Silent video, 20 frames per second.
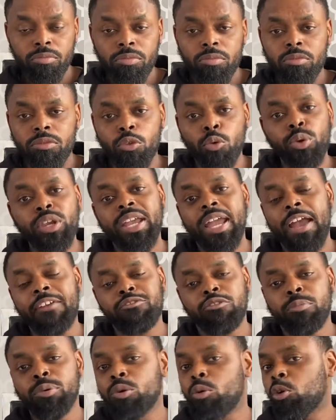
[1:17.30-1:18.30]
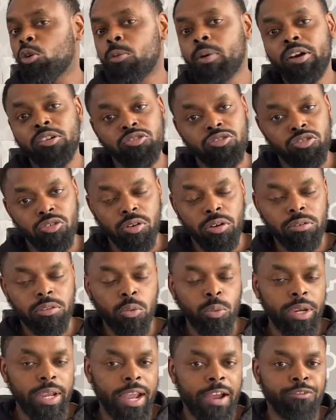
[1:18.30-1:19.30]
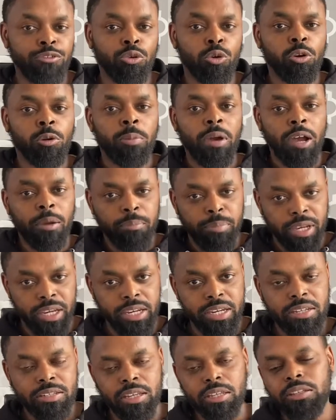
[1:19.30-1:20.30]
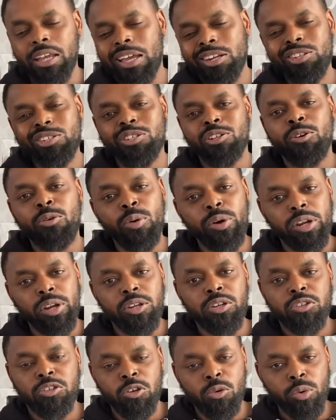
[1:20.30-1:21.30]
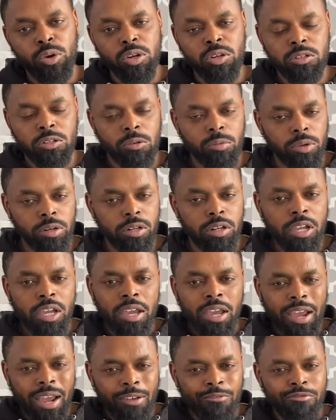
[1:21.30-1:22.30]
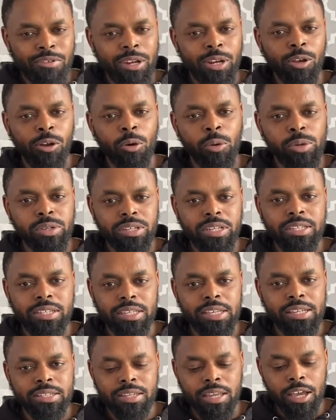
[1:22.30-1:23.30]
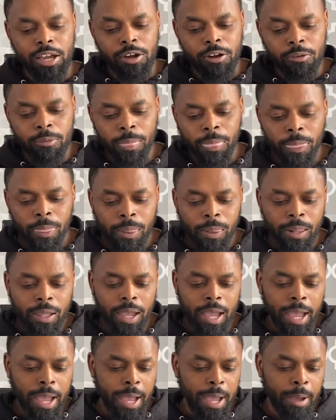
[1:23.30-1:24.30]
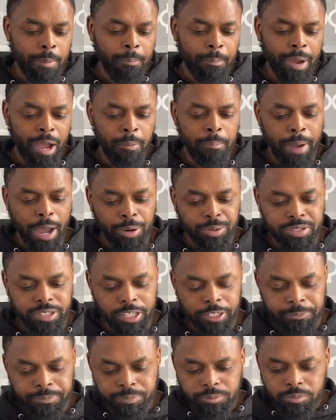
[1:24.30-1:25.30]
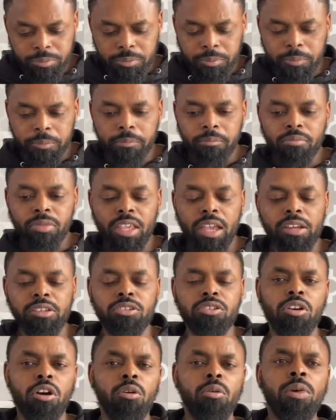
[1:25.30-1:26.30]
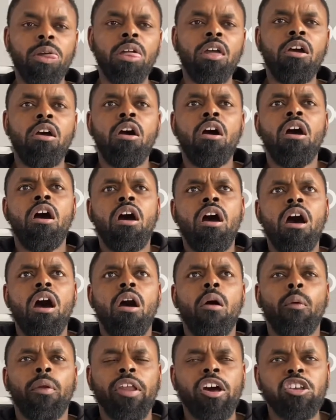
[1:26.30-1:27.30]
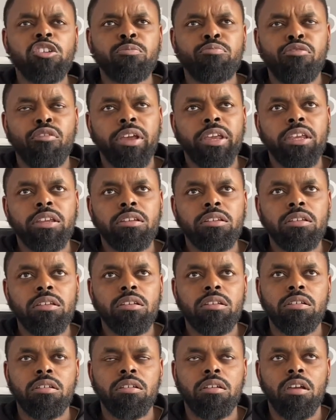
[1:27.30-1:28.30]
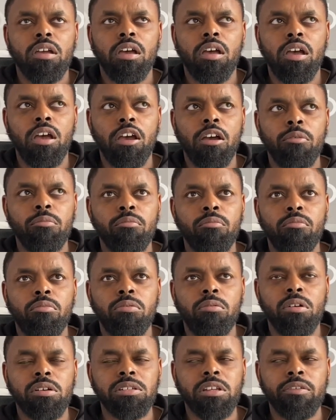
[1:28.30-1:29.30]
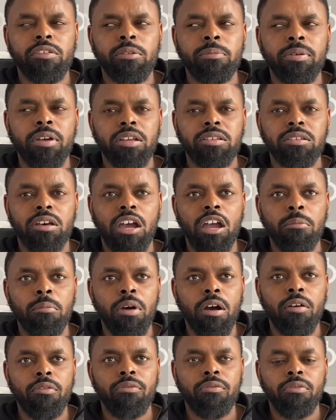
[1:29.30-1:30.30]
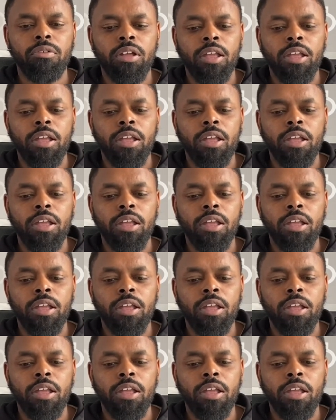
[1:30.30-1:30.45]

The week after will be all about joy. The week after all about peace, and so on and so on and so on. And really go into detail about it. And you know, when I was praying, was having a bit of time off.